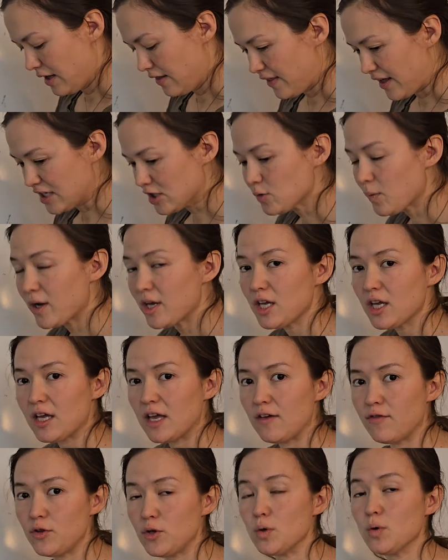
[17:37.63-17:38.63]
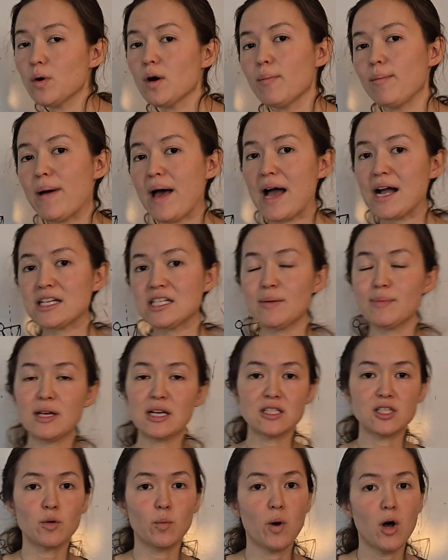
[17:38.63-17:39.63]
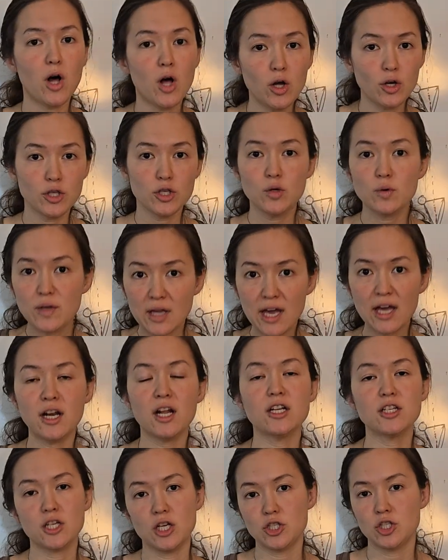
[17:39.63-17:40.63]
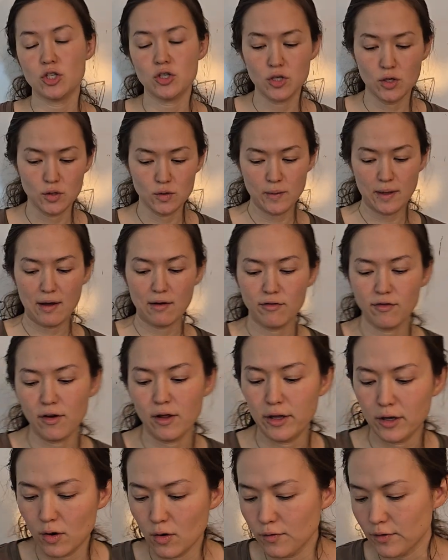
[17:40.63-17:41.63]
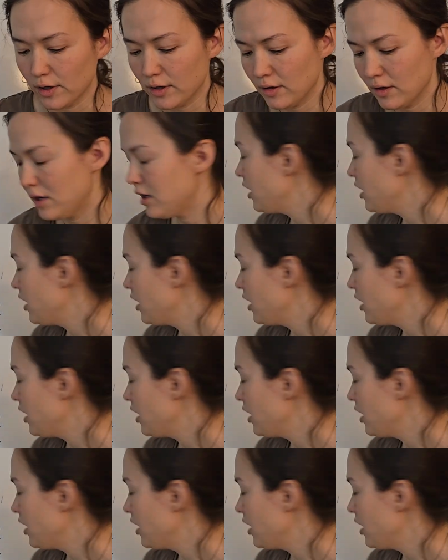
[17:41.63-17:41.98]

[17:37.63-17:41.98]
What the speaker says: That's why if you are backed up against a wall, you cannot touch your toes without falling over.